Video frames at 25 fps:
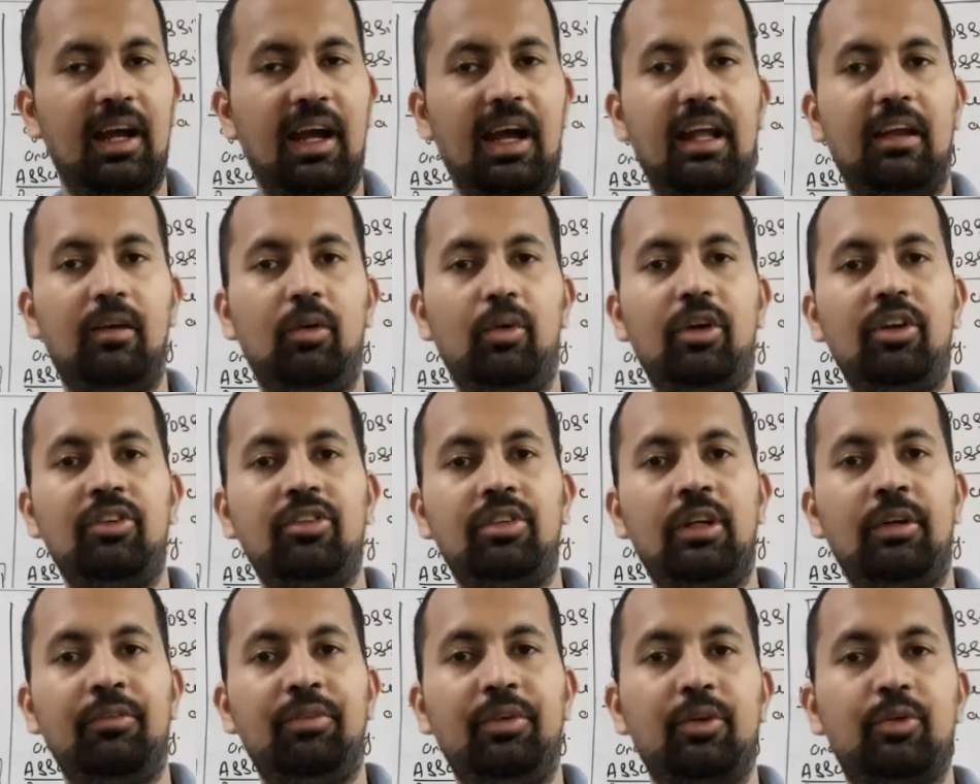
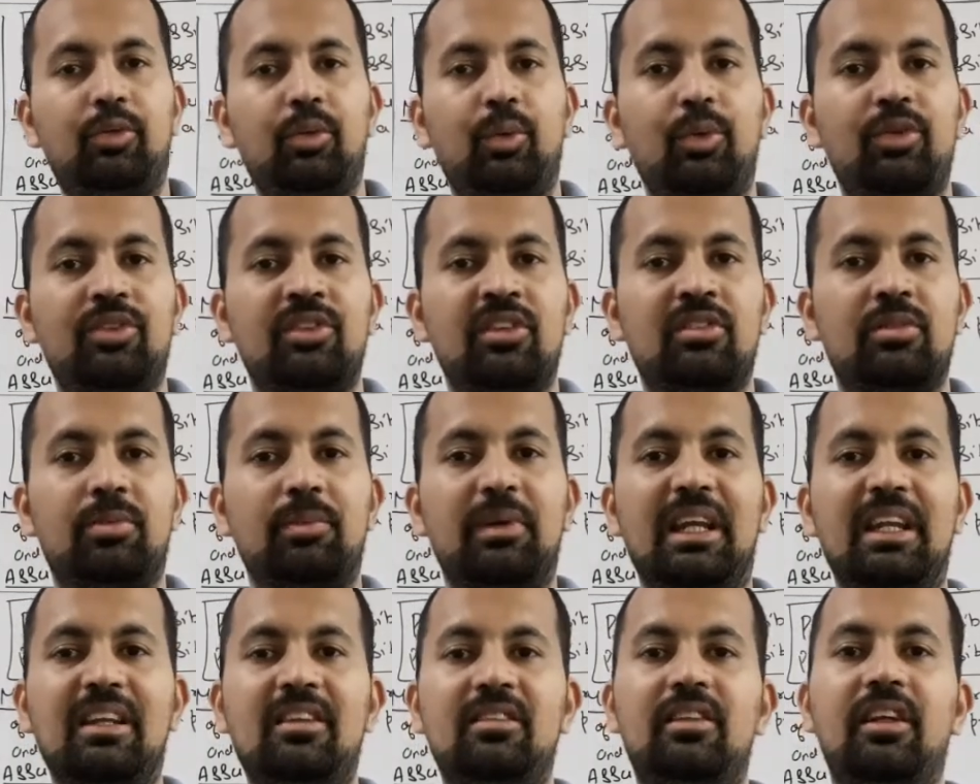Allocation of resources
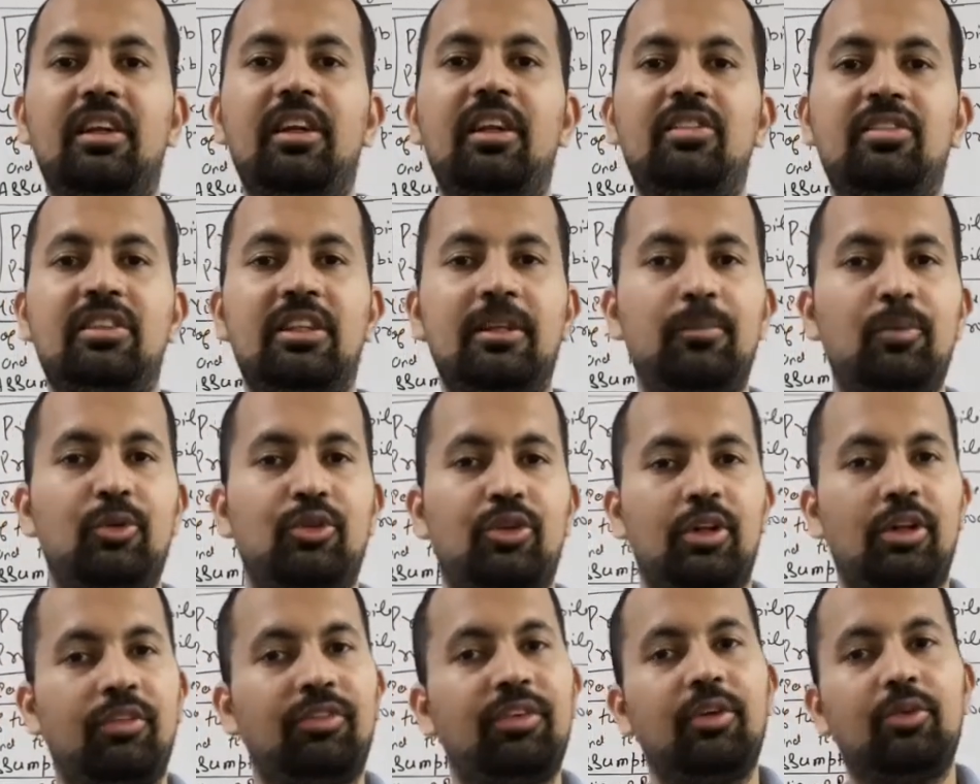means the
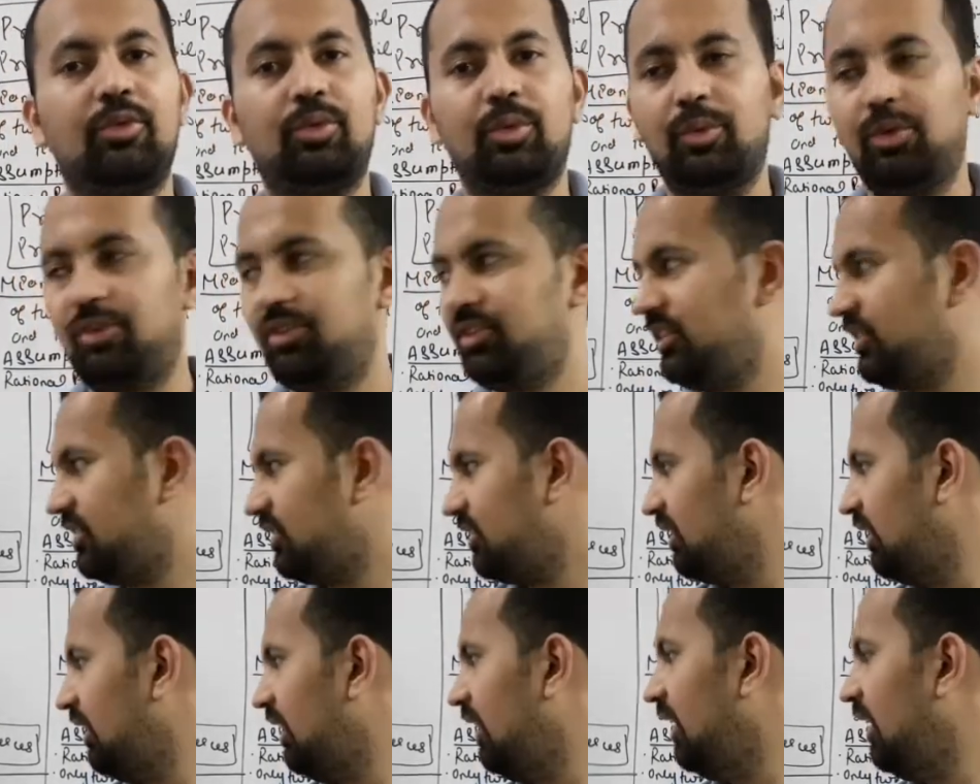distribution of
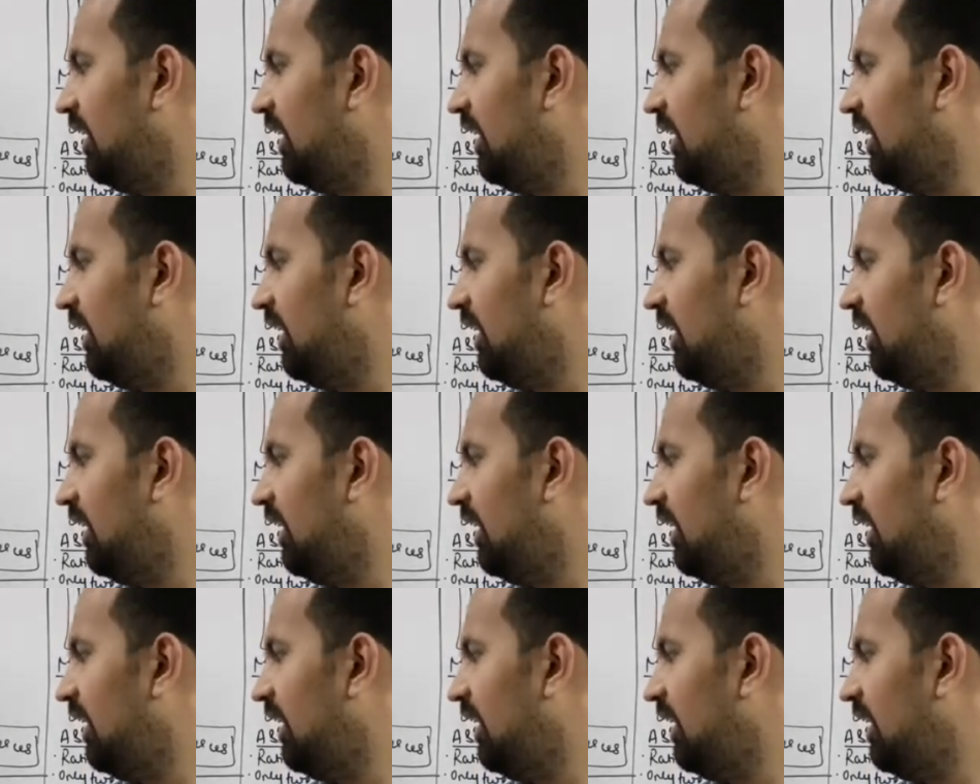resources.